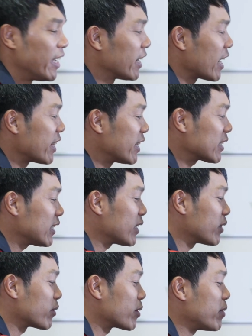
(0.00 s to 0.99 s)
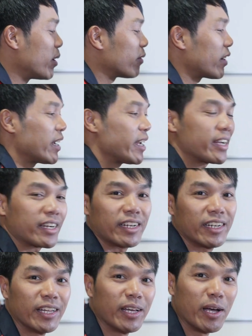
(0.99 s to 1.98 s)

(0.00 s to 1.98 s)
Okay, this little remote right here,